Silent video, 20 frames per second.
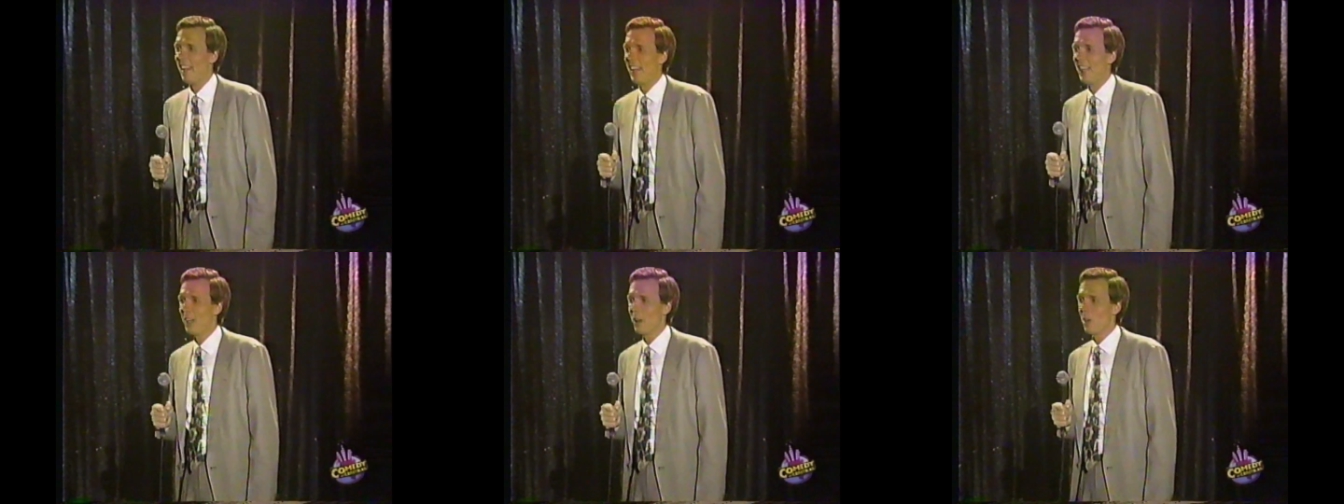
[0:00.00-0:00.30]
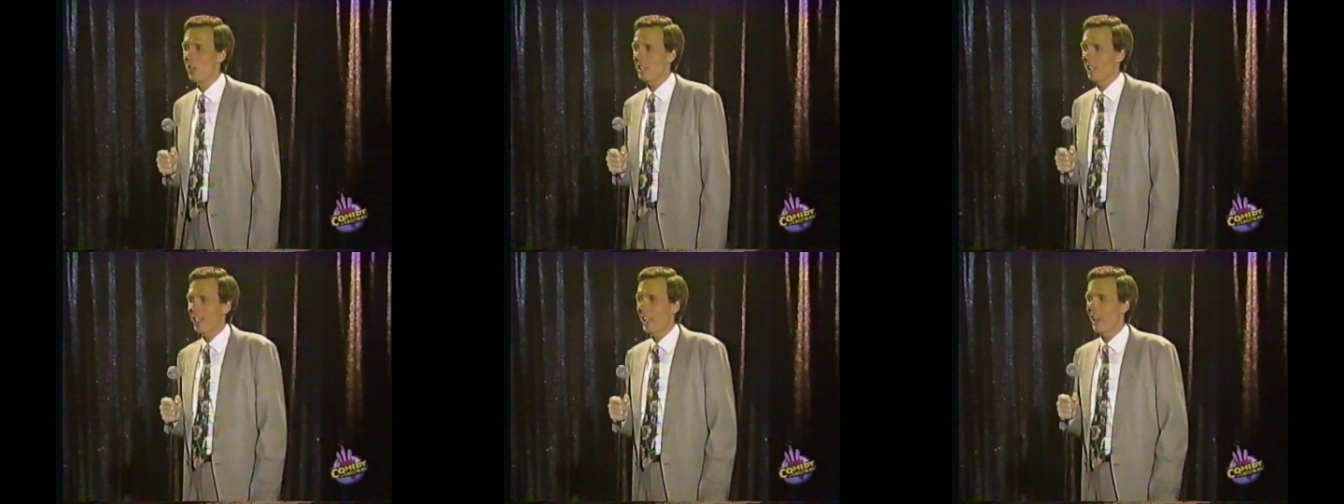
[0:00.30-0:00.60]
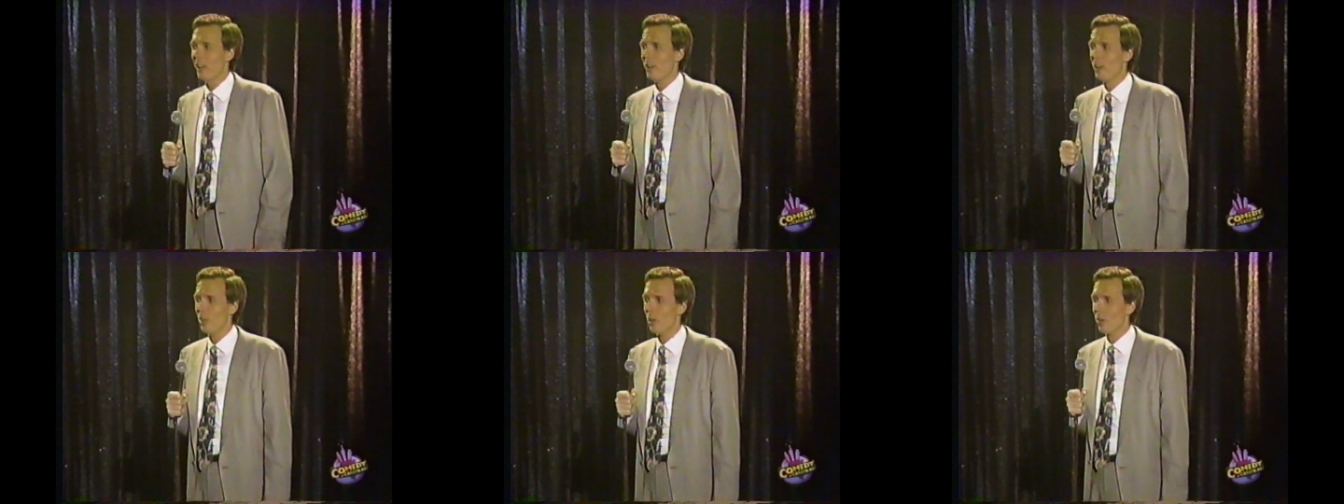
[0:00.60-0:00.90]
Anyone hear
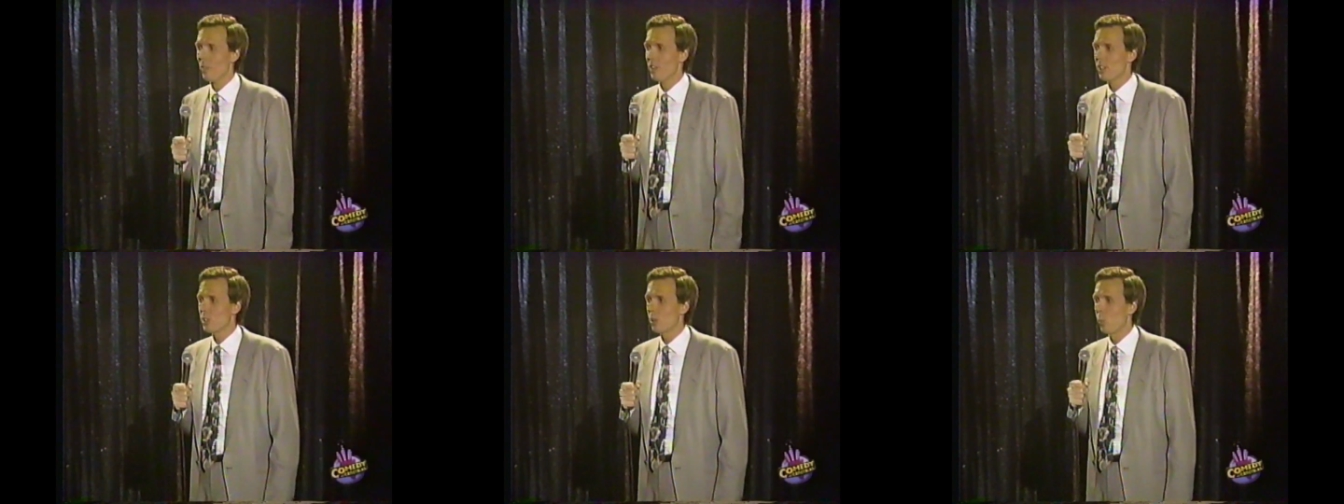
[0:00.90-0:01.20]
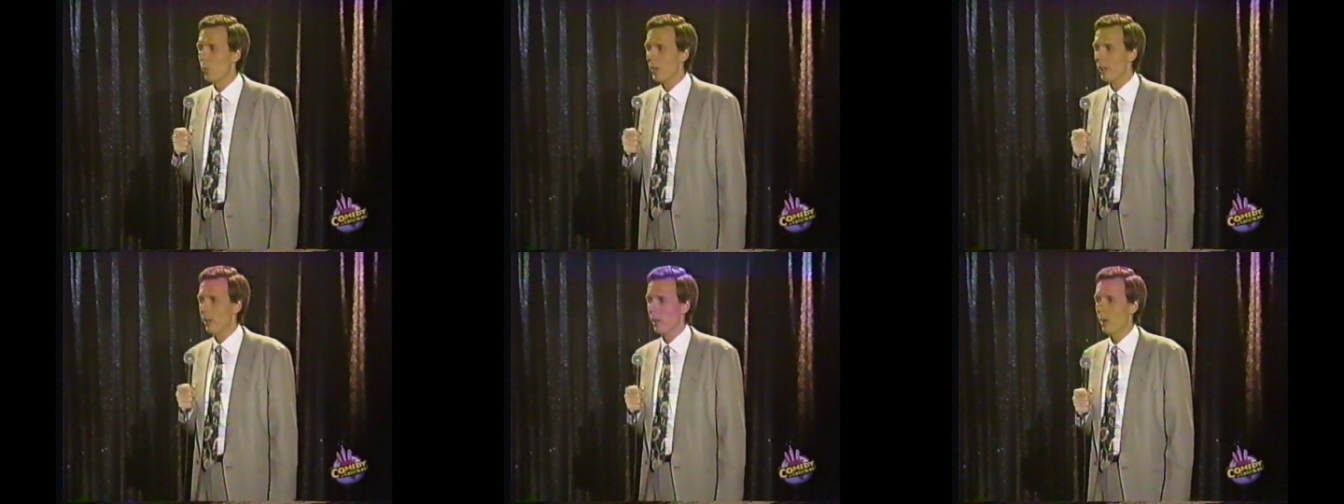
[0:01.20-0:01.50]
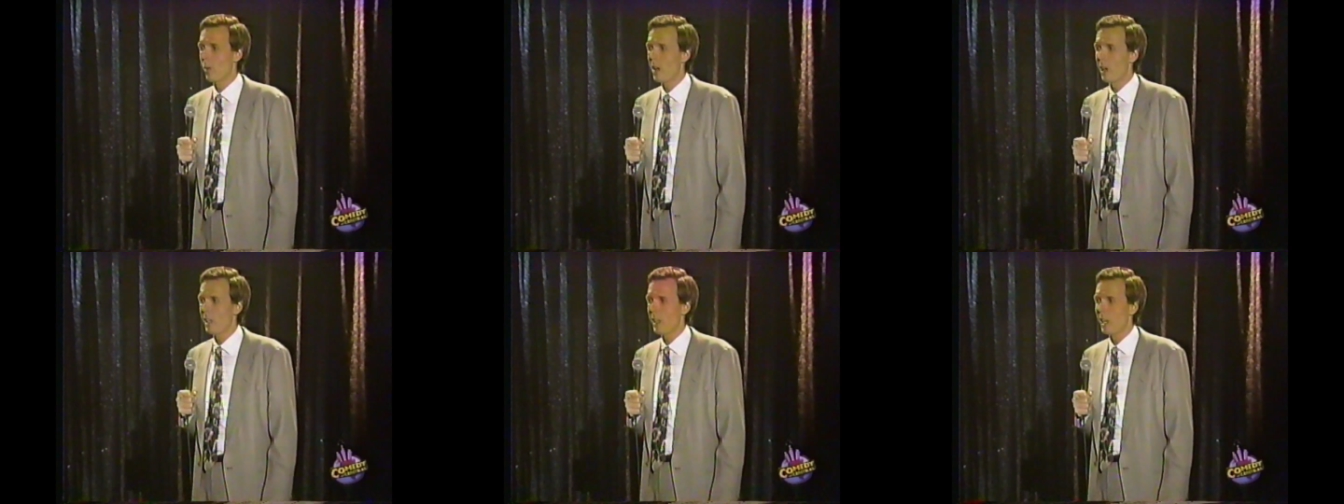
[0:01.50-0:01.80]
that nervous
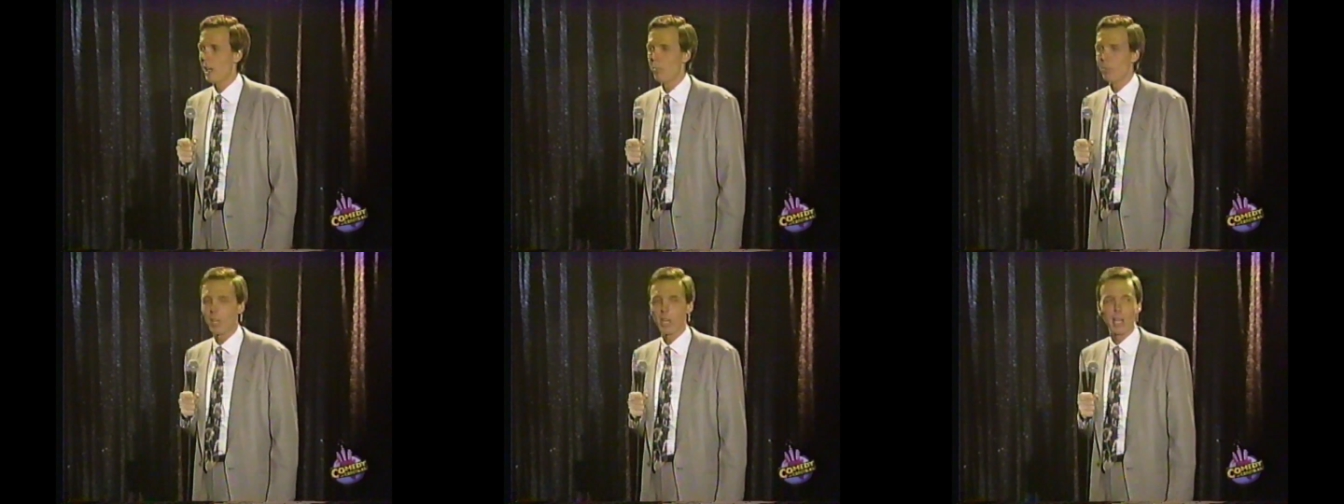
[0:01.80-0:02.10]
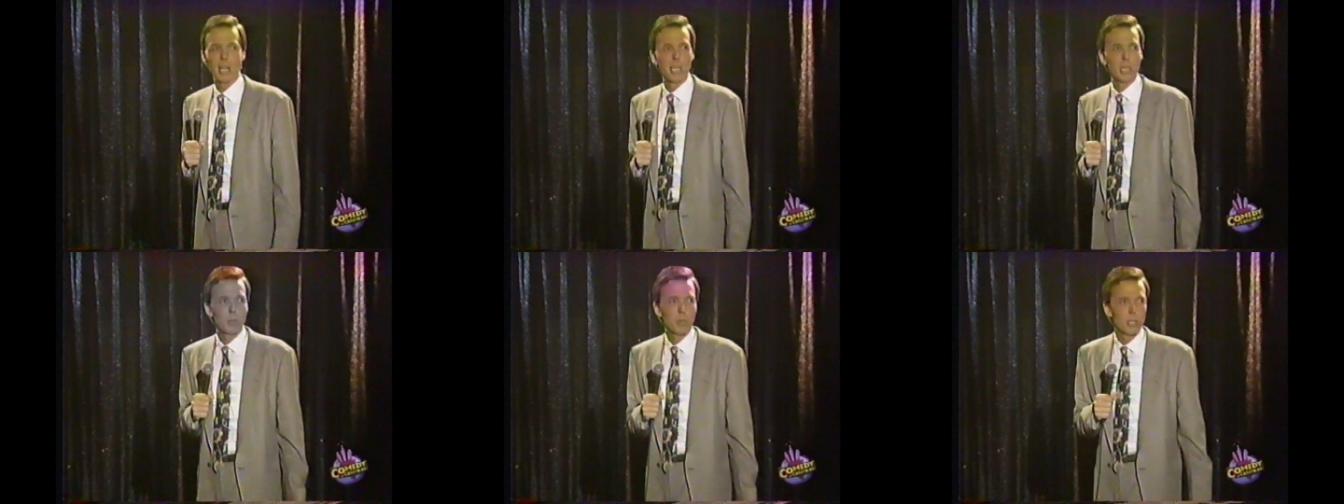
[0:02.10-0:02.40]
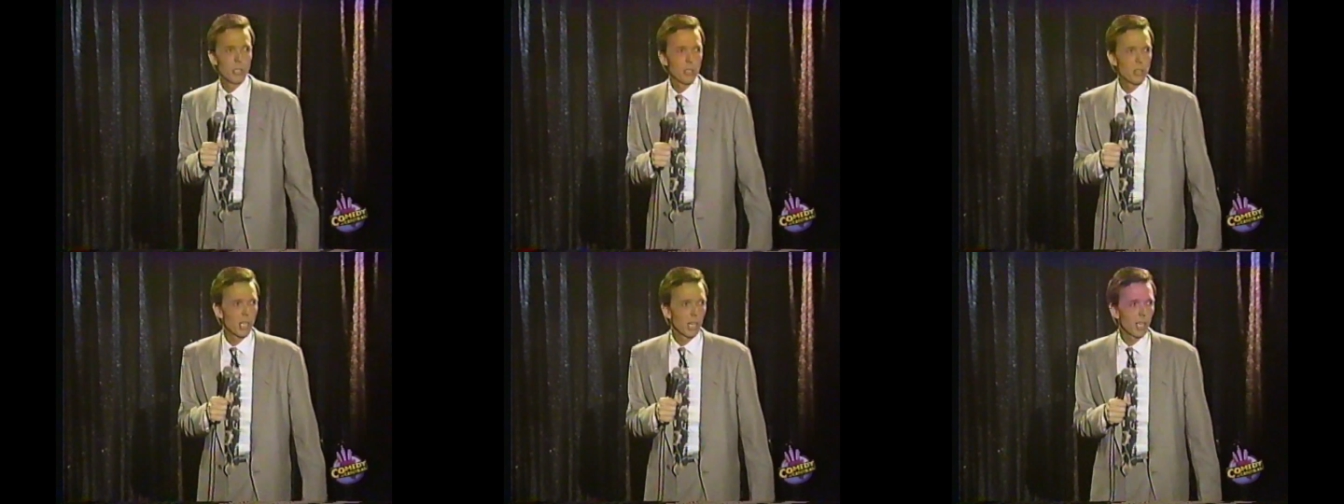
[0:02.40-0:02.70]
weirdo online behind you
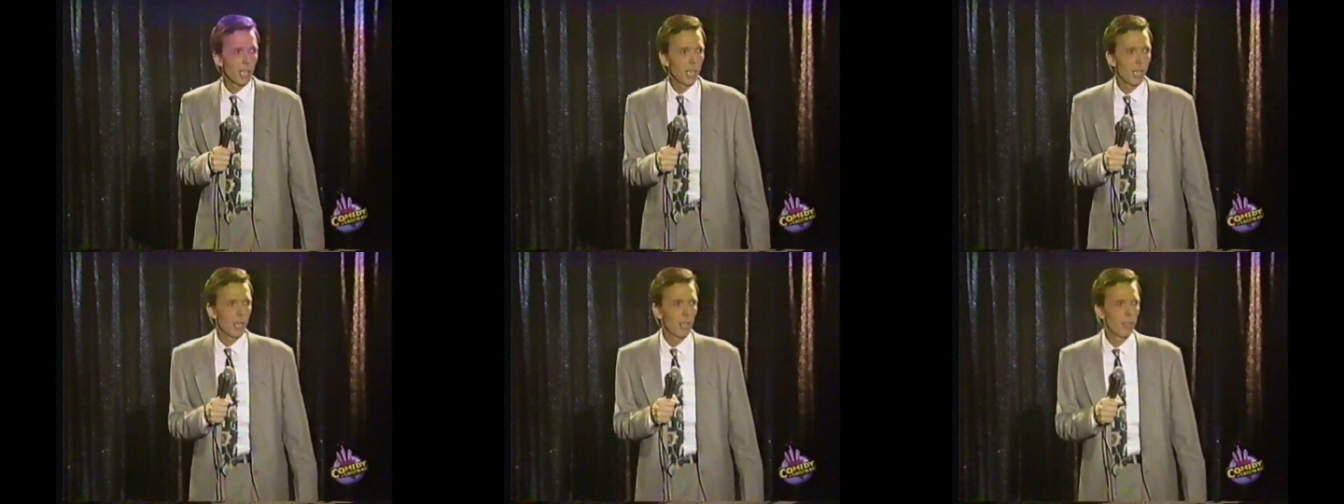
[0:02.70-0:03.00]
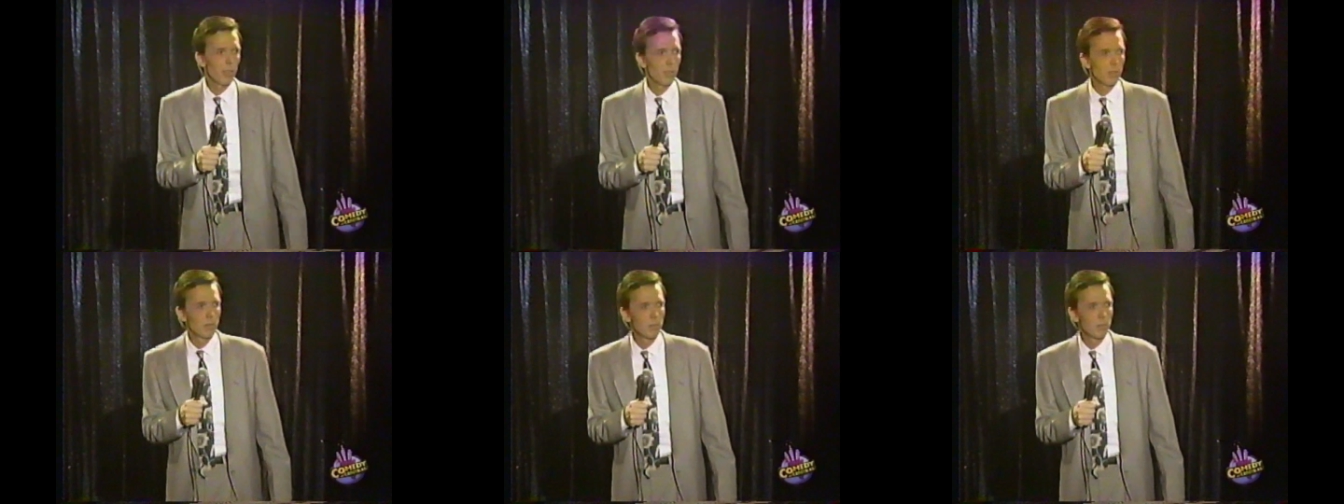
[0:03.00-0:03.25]
when you're checking out?